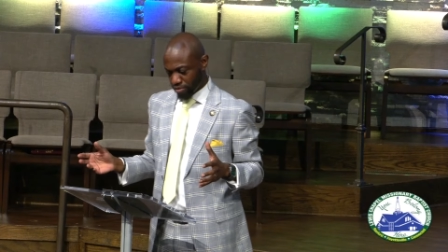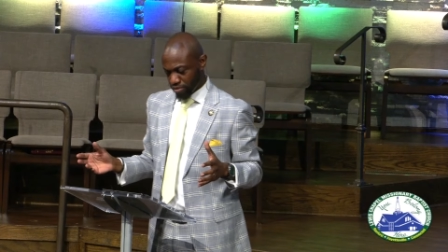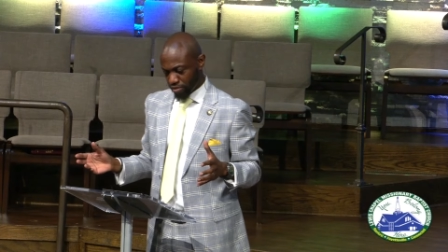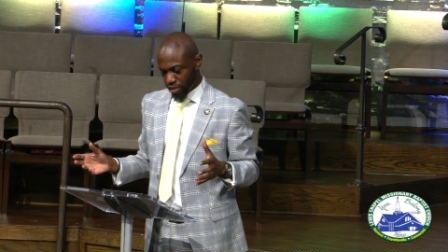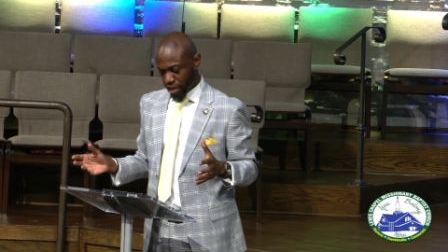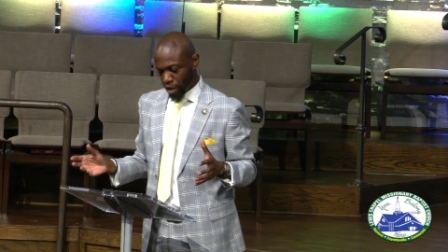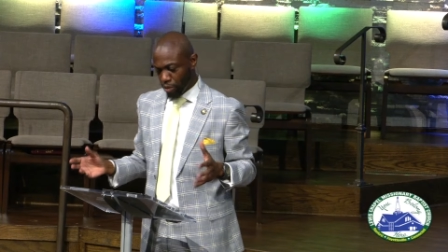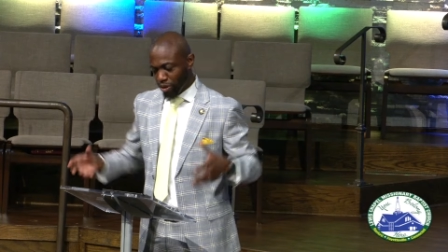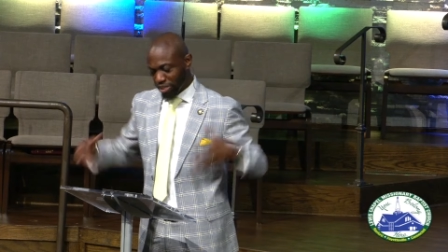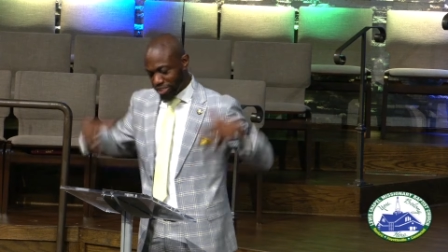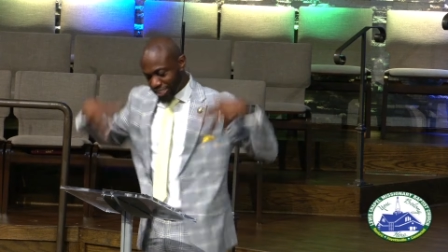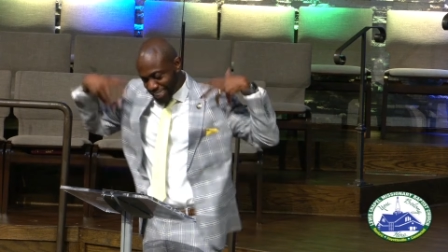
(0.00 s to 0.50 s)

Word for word: It was the